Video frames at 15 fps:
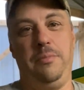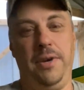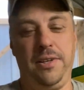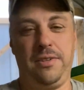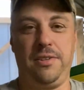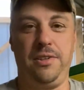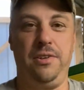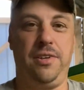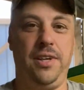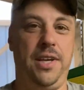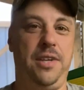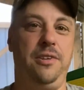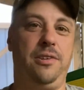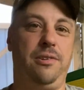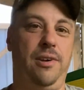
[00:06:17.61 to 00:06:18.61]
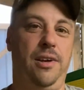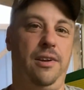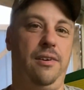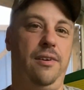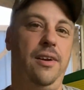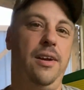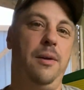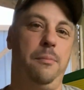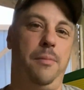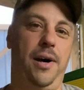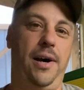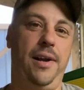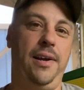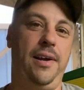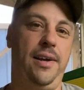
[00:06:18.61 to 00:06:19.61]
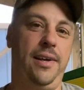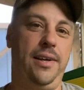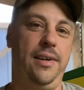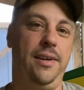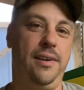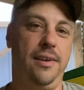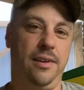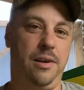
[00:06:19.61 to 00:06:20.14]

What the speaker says: Basically, you're taking your trailer, buying hay,